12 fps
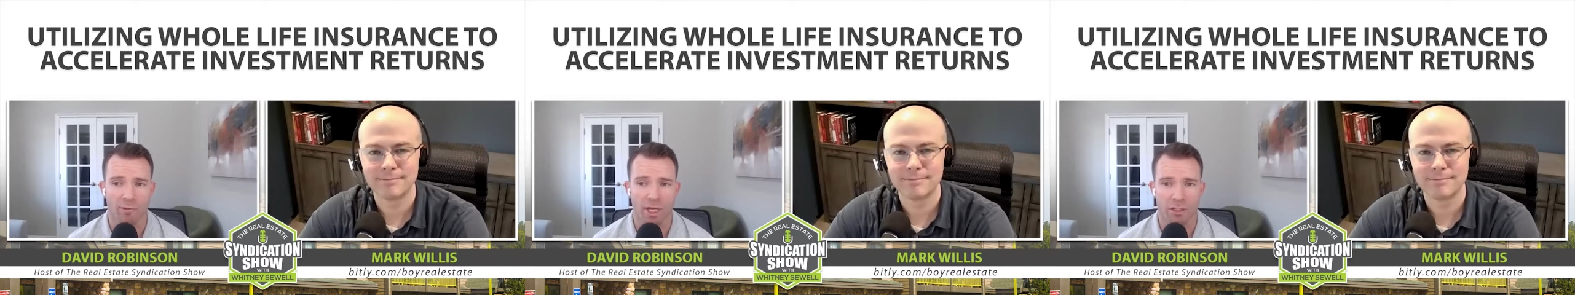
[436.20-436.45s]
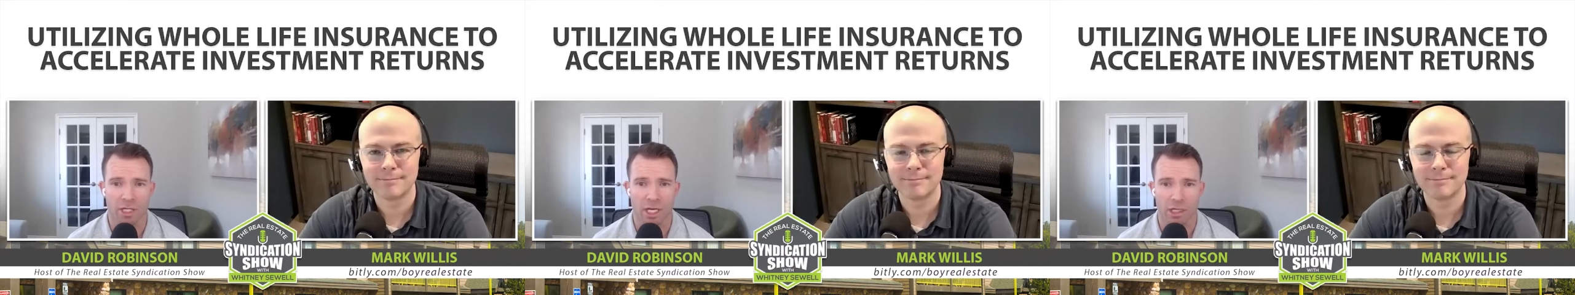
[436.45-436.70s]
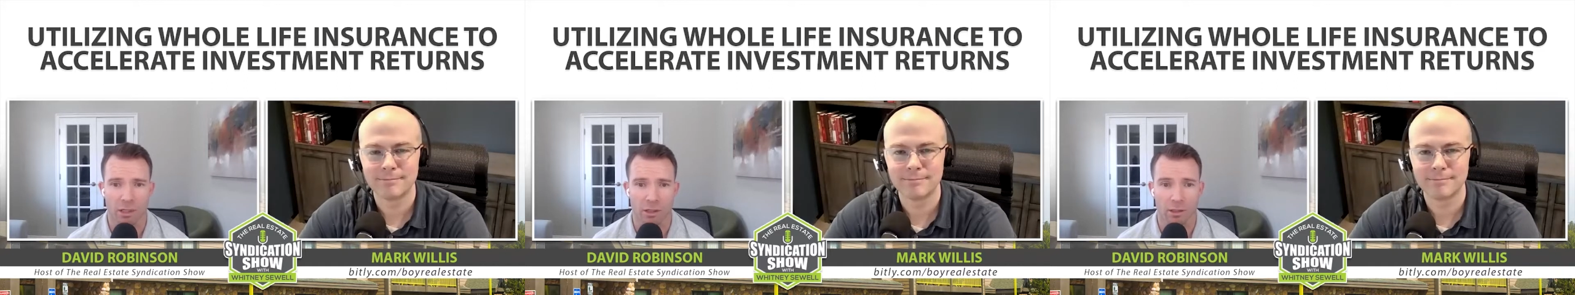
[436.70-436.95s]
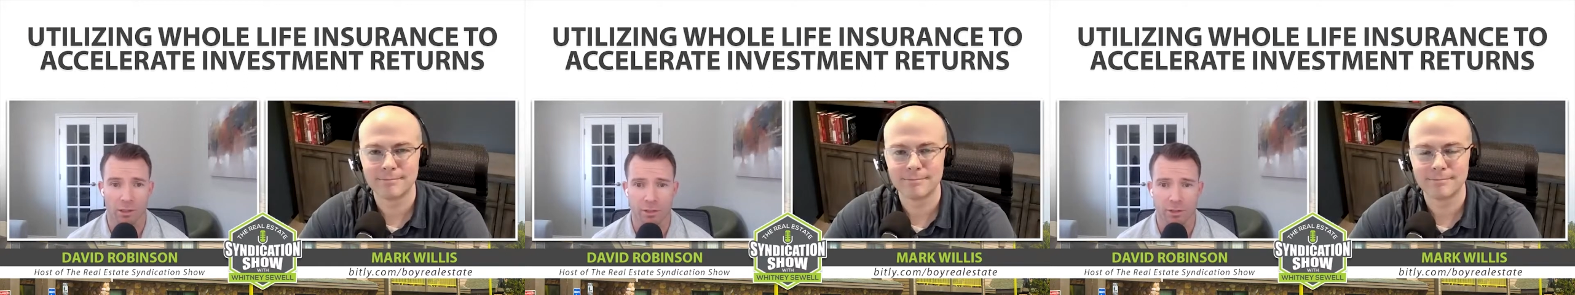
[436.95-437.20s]
Speaker 1: of
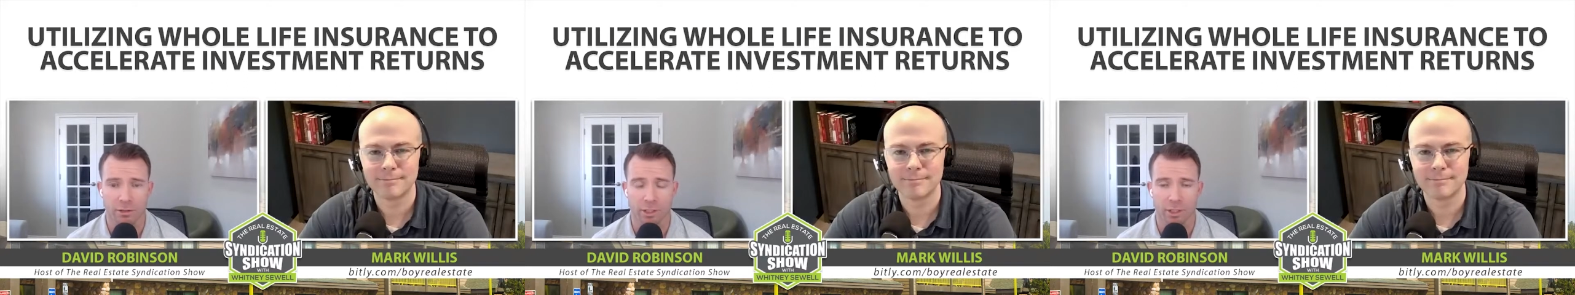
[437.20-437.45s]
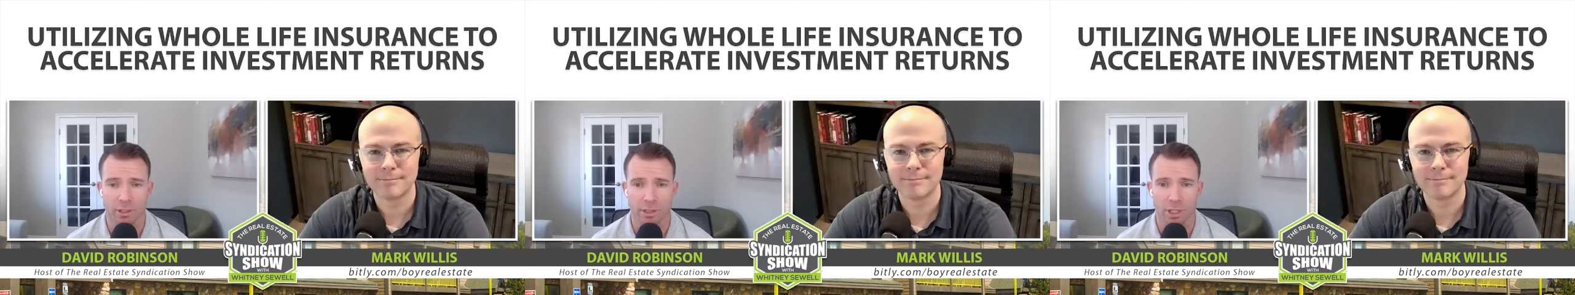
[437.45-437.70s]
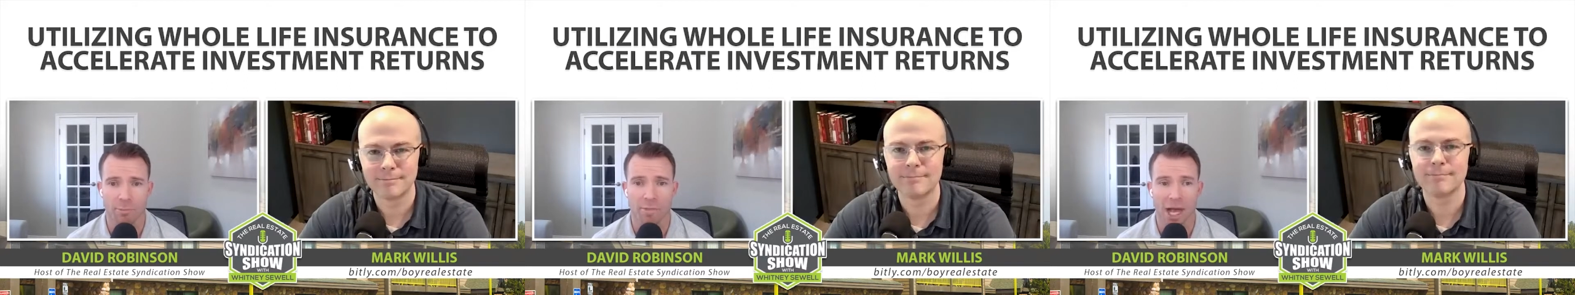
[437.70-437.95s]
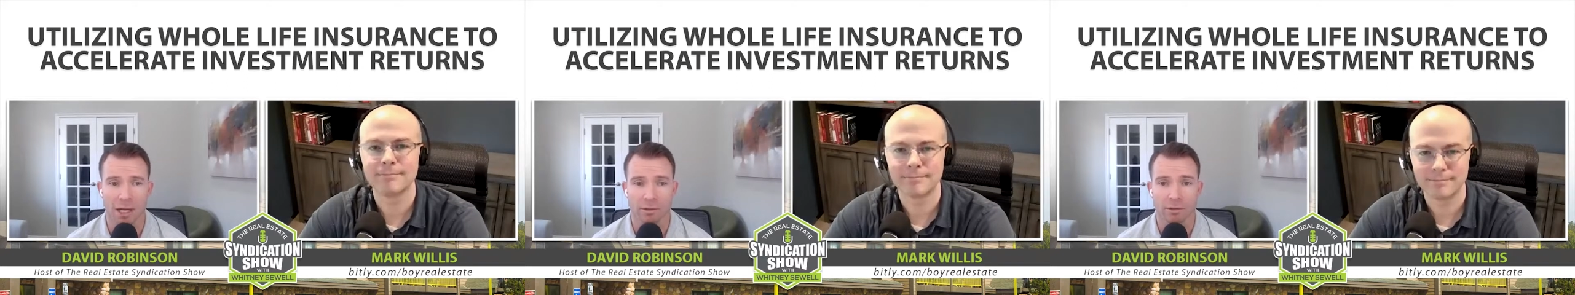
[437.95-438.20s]
educating our industry
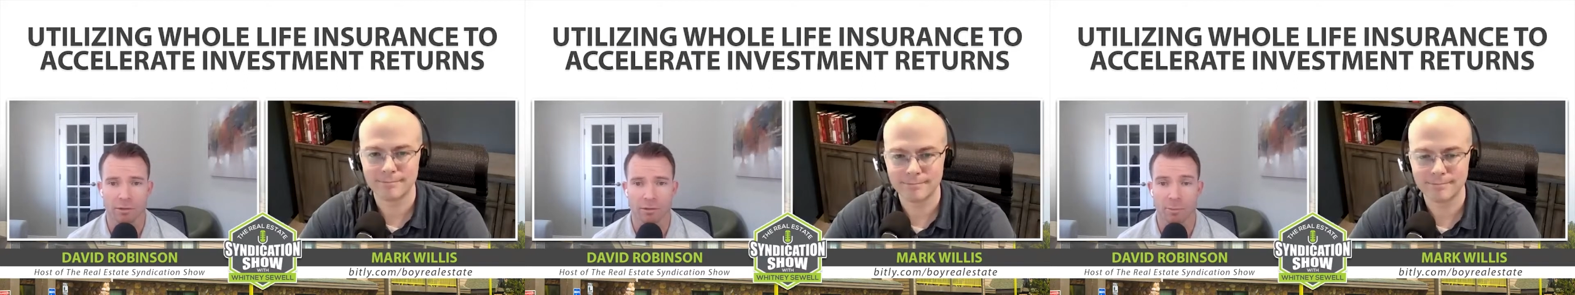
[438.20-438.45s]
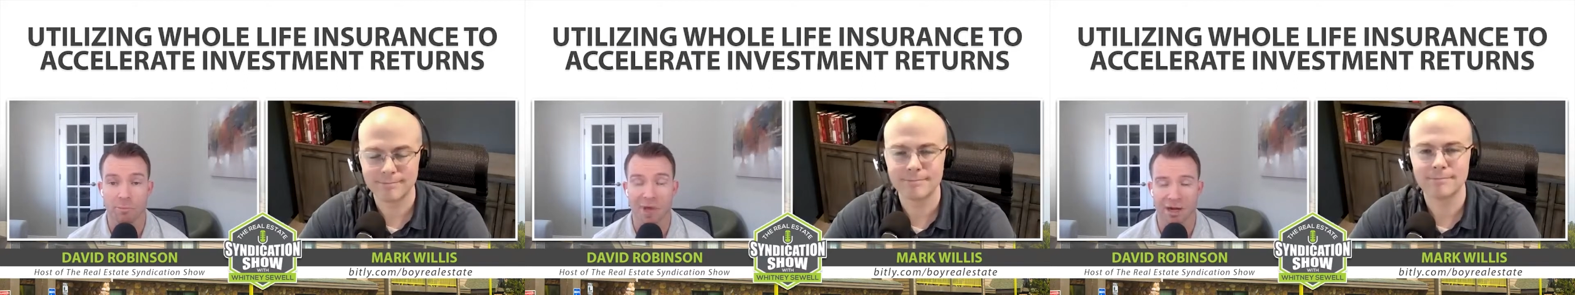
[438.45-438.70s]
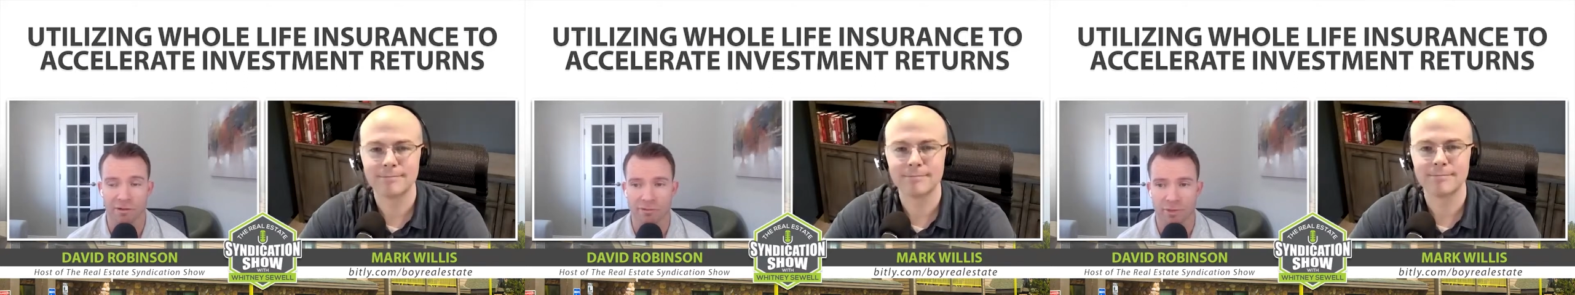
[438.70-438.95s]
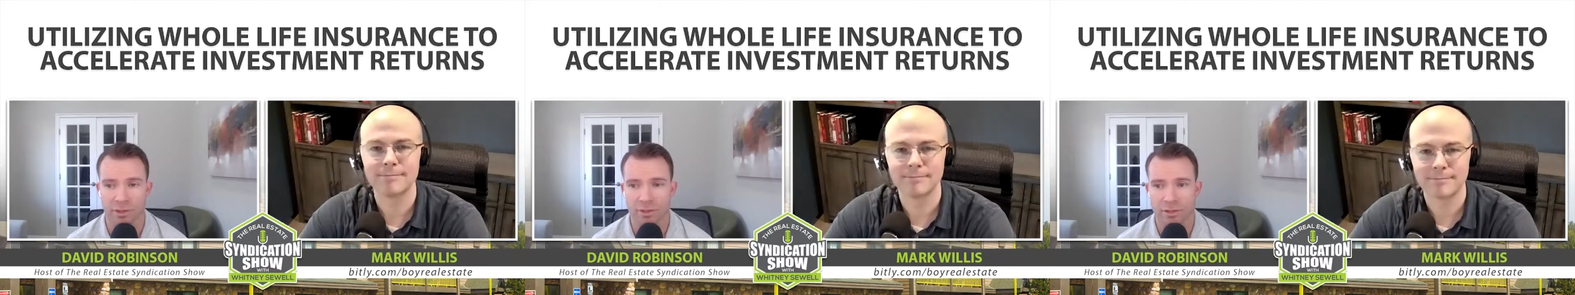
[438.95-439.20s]
about the
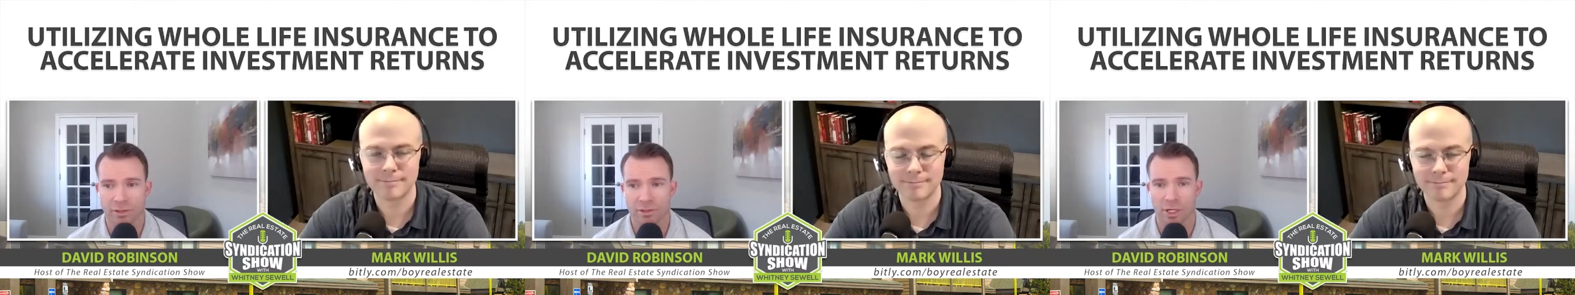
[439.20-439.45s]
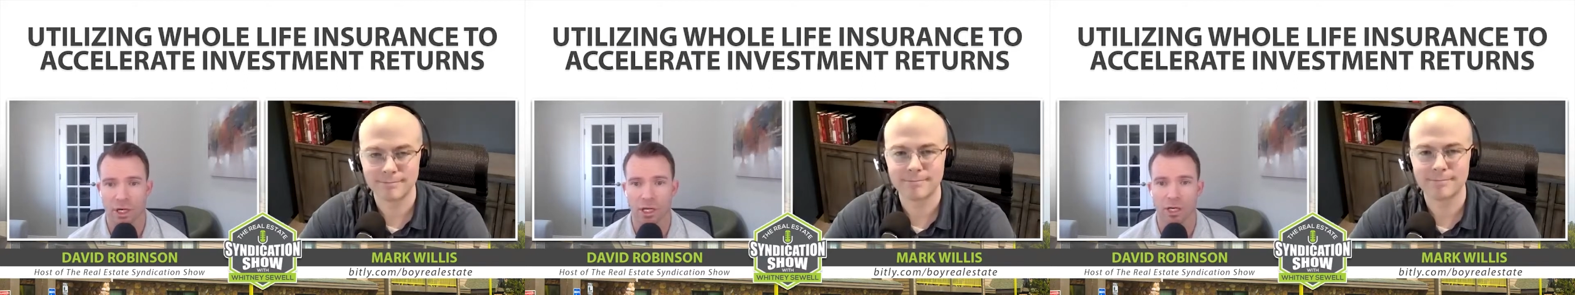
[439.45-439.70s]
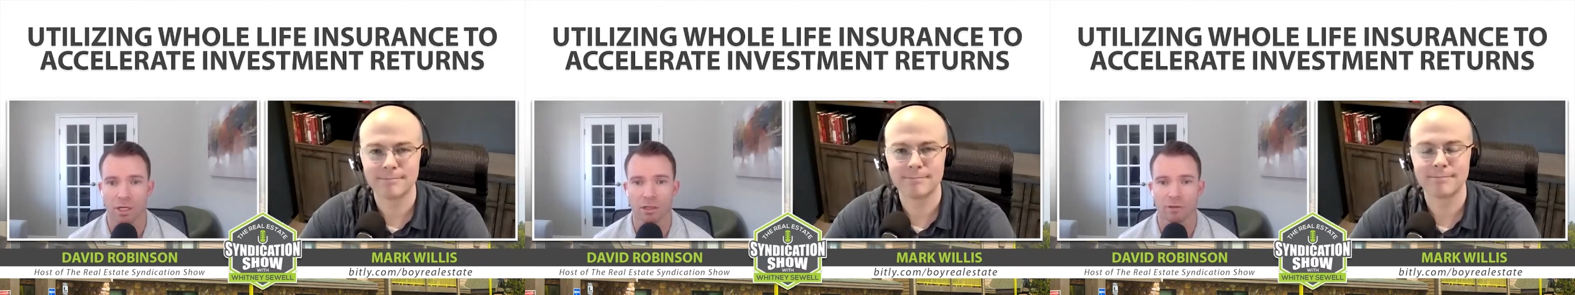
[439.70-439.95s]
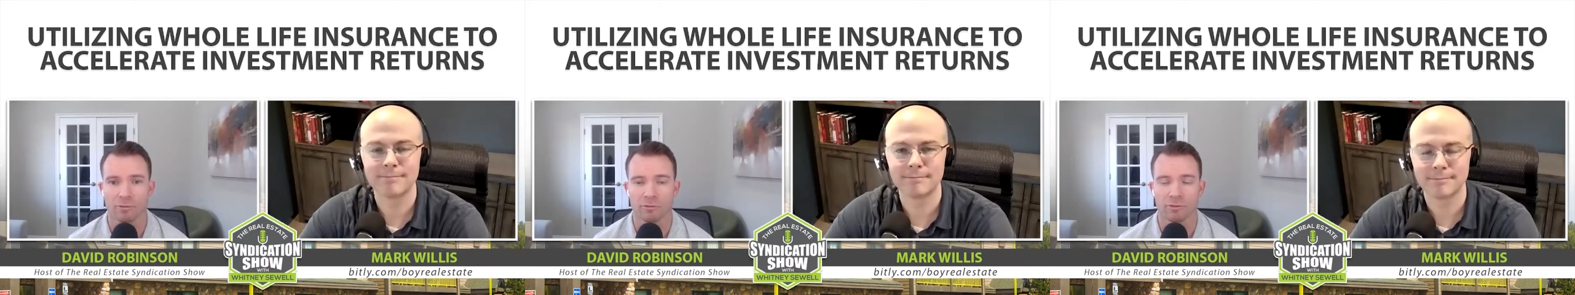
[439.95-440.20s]
benefits
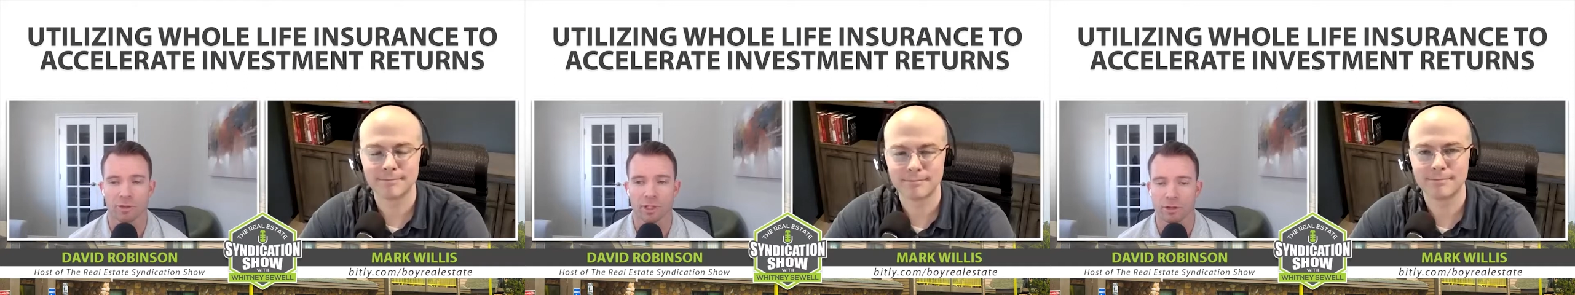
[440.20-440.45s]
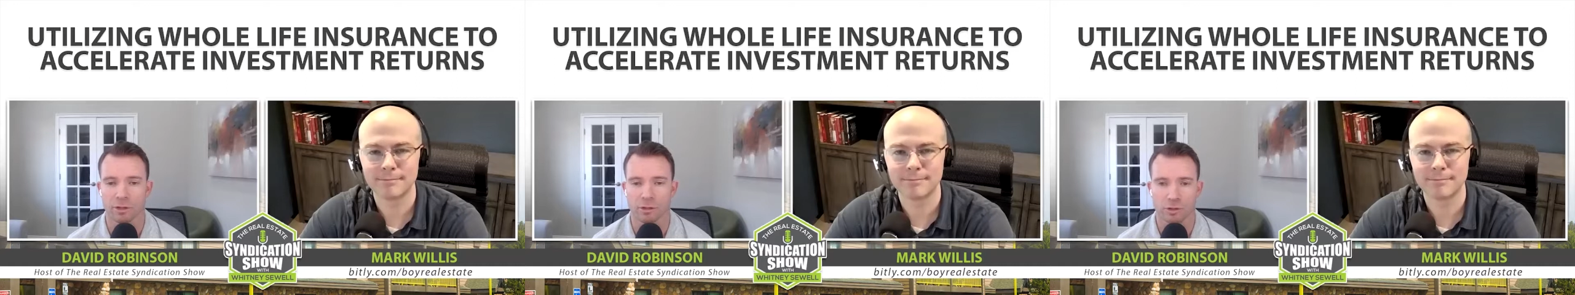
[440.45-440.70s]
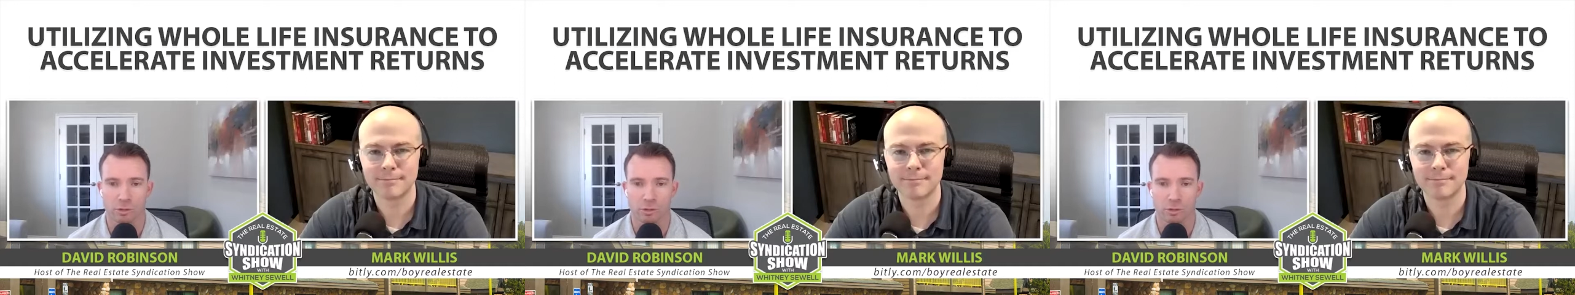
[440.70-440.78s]
of uh,